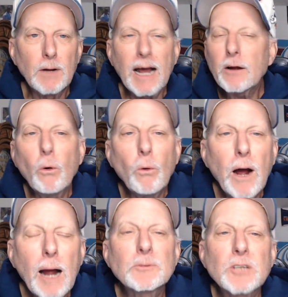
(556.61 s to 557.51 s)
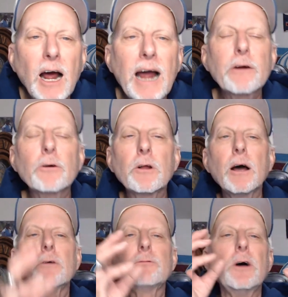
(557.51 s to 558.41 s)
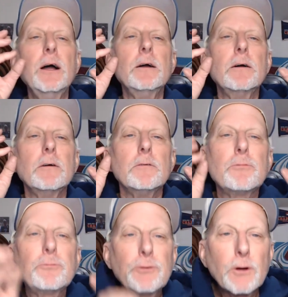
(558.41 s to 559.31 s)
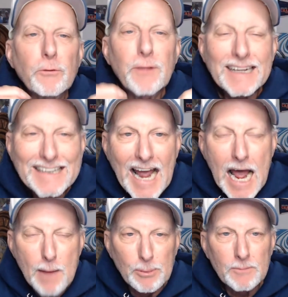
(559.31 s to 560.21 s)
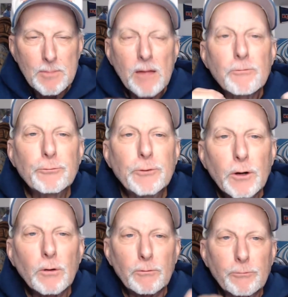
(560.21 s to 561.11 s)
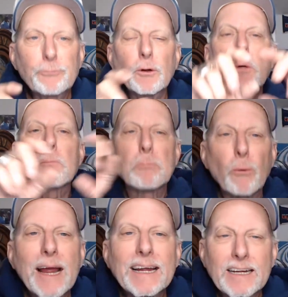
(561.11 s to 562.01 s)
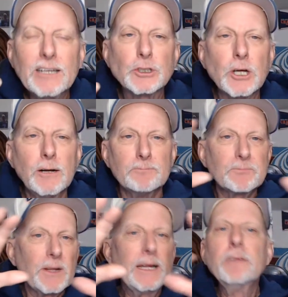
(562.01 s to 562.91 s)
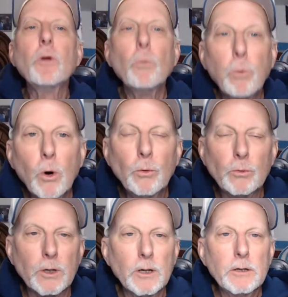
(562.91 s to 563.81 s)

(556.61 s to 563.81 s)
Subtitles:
I'm tired of fill the gap, fill the breakage in the wound,